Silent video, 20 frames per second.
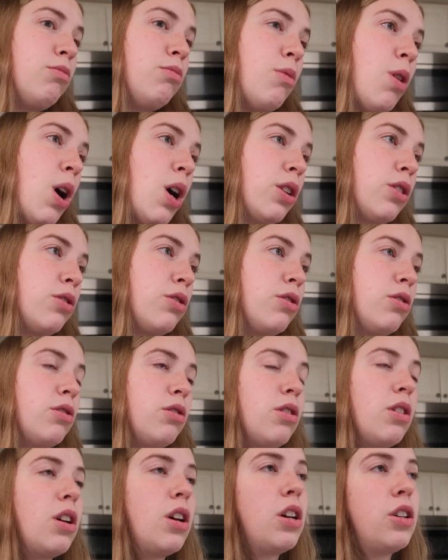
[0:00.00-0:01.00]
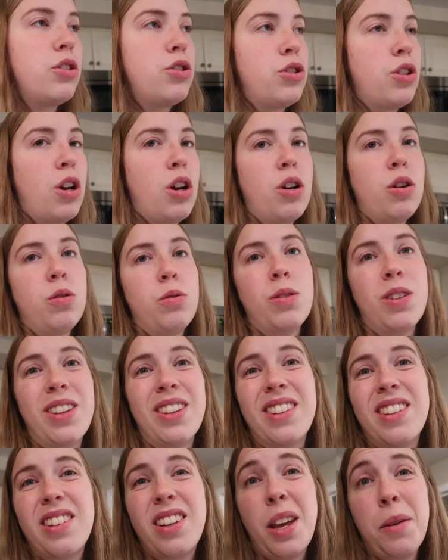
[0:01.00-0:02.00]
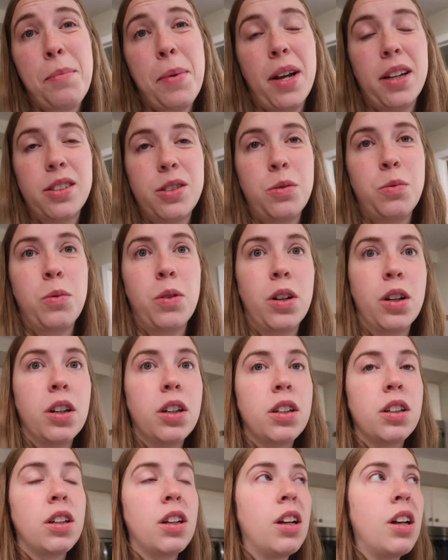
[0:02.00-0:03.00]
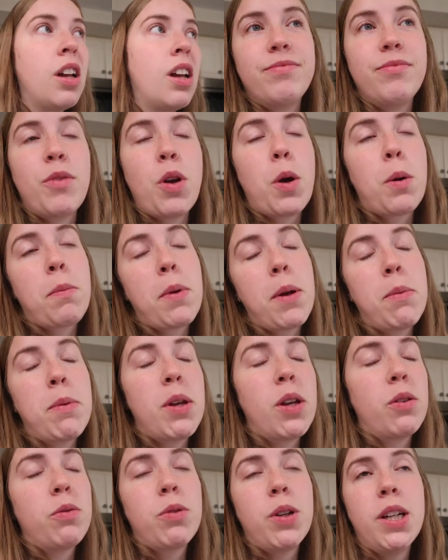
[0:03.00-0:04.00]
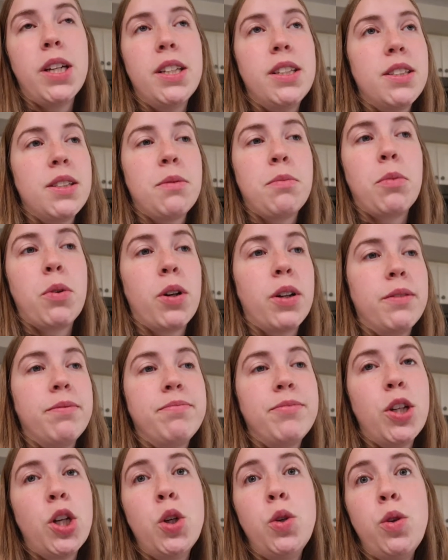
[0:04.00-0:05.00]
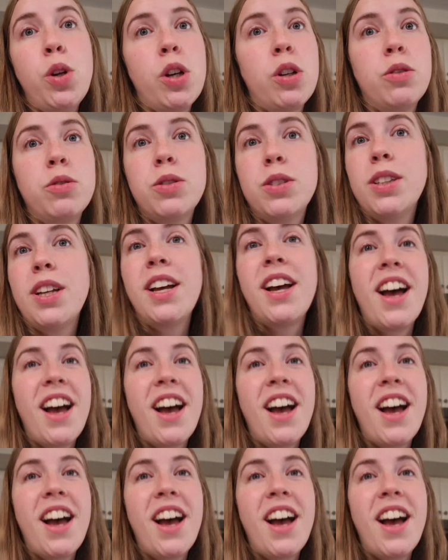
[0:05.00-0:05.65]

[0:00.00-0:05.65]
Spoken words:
watch a show and get back to work, or maybe I'll read some more. Who knows?